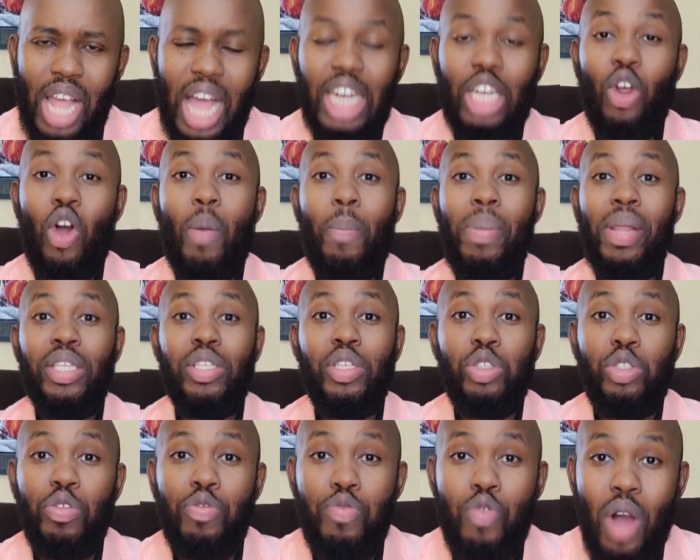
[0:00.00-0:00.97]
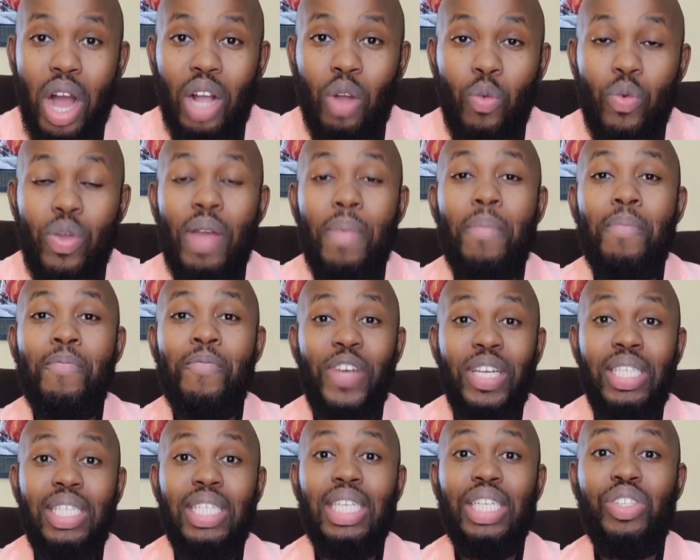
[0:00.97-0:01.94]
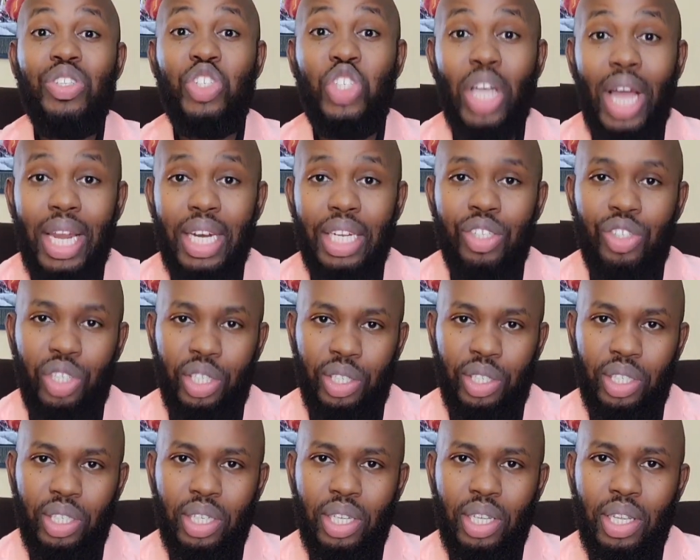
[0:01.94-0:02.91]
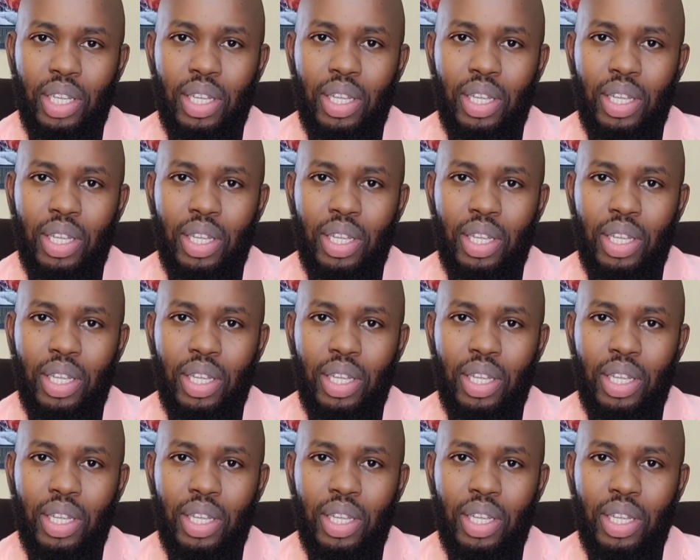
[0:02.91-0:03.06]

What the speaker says: At our places of work, we are facing challenges